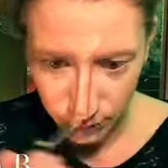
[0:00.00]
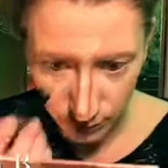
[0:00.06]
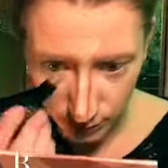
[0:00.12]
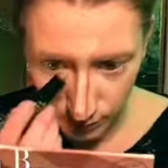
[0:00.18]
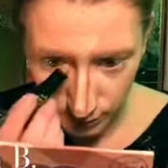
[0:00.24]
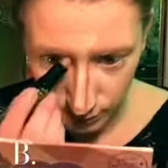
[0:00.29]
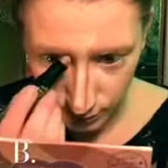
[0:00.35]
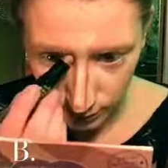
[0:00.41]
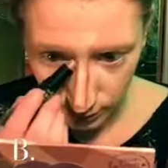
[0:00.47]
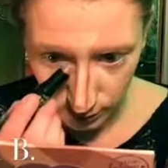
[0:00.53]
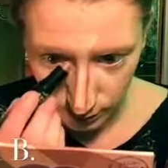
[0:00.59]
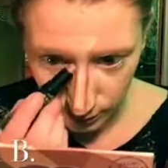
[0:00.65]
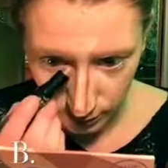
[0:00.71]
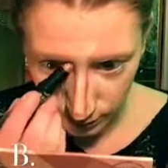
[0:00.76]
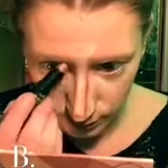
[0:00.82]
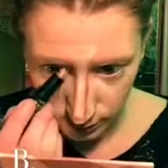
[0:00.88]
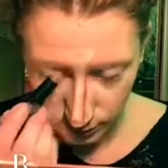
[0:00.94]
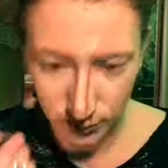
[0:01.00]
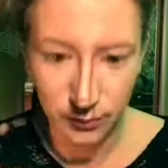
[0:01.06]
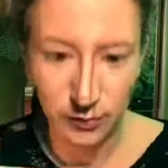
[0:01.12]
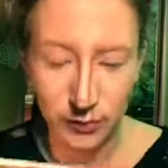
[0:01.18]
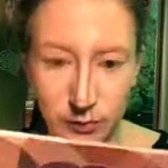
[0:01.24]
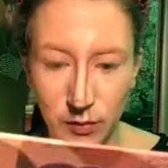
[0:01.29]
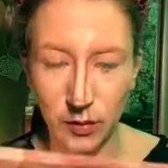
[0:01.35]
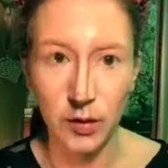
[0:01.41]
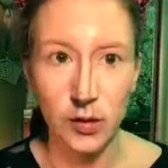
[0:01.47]
I was actually thinking
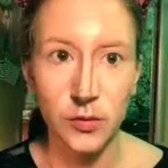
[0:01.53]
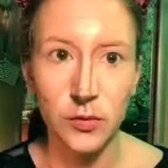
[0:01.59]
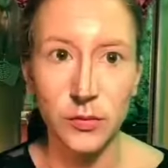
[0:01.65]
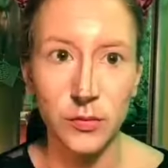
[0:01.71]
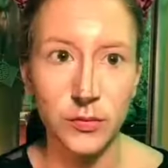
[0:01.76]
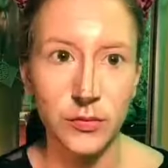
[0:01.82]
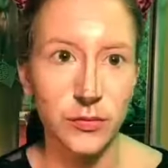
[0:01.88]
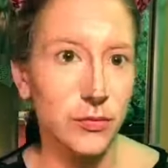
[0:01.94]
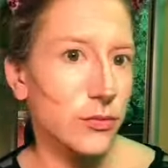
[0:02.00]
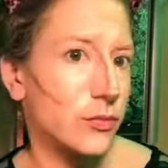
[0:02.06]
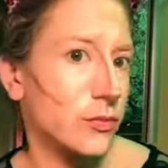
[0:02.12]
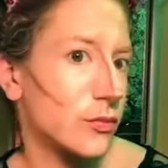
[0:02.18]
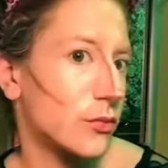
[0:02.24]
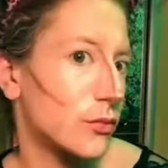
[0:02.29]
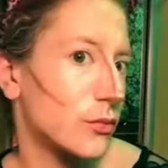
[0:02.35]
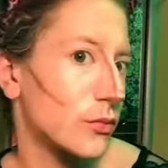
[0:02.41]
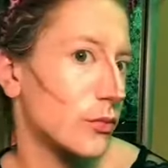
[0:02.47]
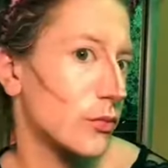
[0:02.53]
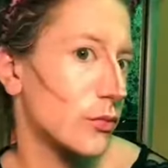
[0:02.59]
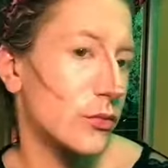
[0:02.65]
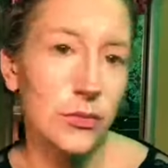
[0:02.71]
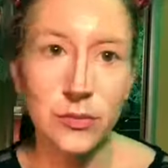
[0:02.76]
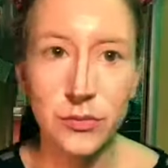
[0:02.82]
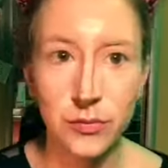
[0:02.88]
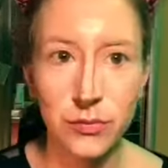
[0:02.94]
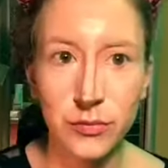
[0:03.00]
about getting a nose job and all,
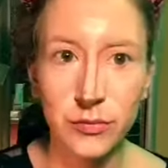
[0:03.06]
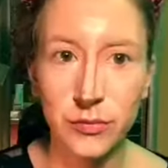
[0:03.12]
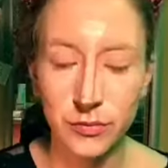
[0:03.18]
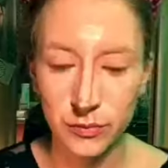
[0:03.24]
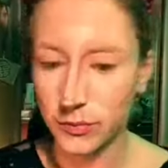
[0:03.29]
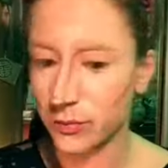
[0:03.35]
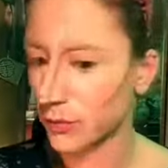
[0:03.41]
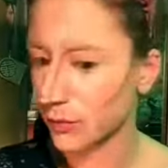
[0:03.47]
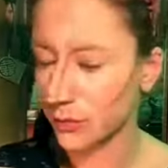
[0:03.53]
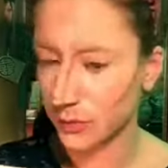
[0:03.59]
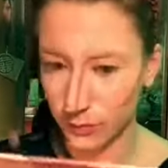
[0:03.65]
because my